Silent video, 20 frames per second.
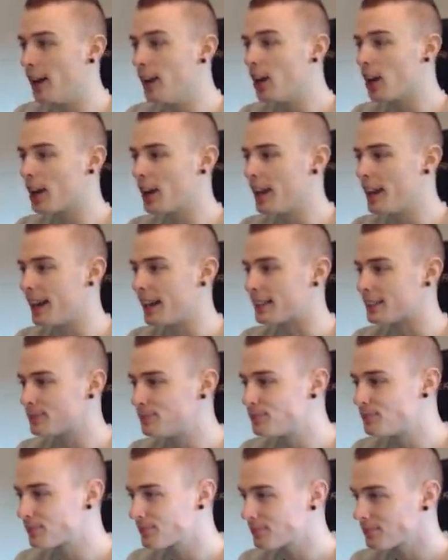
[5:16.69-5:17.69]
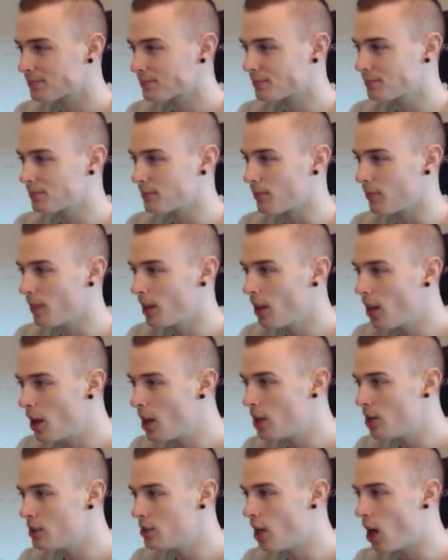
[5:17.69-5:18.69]
Look at this.
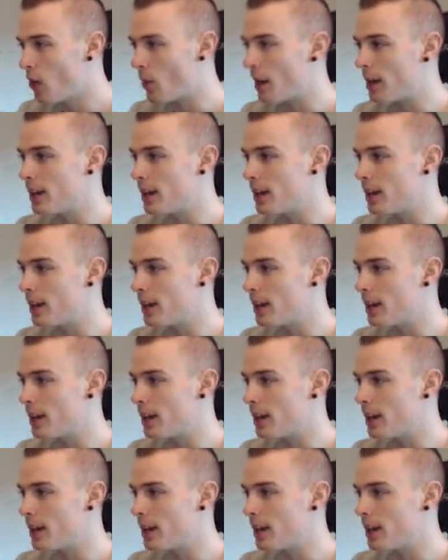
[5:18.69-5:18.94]
Nowhere